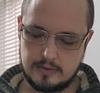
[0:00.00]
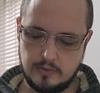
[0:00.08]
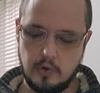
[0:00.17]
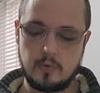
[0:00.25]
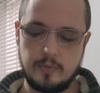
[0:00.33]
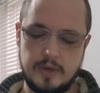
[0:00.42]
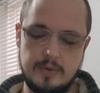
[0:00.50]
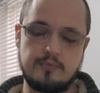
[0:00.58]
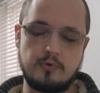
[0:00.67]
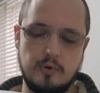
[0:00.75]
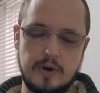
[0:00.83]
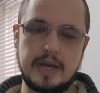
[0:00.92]
normally
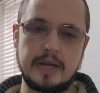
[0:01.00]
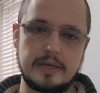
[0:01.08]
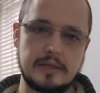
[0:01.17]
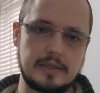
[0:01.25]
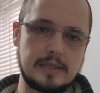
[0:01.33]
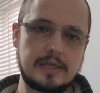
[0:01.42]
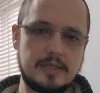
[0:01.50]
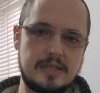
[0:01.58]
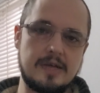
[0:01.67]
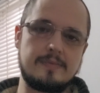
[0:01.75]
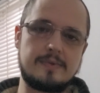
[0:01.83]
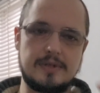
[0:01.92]
brought in as an
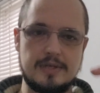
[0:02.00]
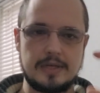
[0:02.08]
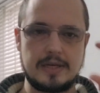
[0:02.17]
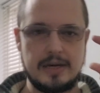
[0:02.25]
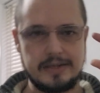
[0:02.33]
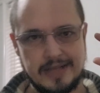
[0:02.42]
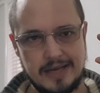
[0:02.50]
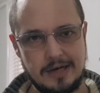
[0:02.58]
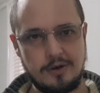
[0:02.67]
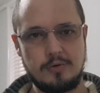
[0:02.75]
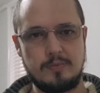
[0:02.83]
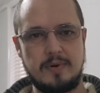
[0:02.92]
attempt to cut that
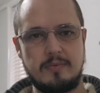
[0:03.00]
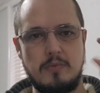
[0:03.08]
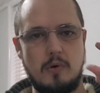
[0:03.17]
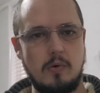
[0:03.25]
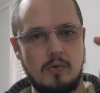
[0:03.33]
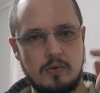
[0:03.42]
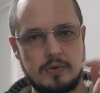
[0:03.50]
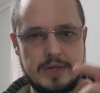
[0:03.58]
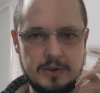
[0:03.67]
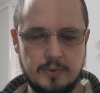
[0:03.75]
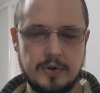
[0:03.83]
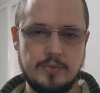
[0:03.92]
little bit more.
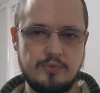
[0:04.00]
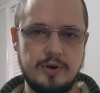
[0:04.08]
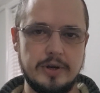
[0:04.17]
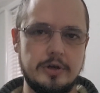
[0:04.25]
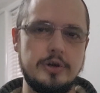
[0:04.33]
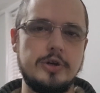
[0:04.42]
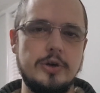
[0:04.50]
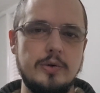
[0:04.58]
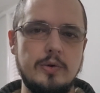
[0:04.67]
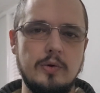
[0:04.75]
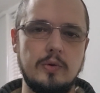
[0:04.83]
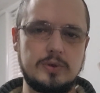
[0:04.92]
That's why you bring in a new
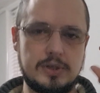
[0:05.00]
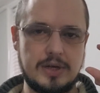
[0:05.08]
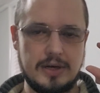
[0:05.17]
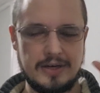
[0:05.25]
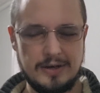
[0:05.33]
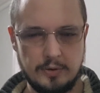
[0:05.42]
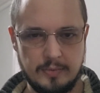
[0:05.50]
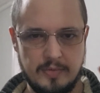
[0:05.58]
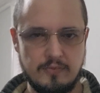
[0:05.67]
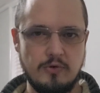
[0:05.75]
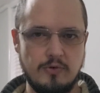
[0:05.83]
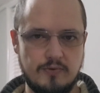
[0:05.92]
law, to cut a little bit
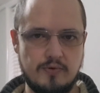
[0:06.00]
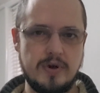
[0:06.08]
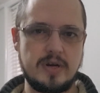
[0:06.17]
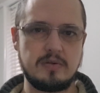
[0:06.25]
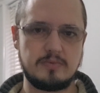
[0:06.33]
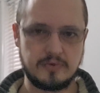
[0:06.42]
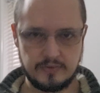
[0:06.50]
more freedoms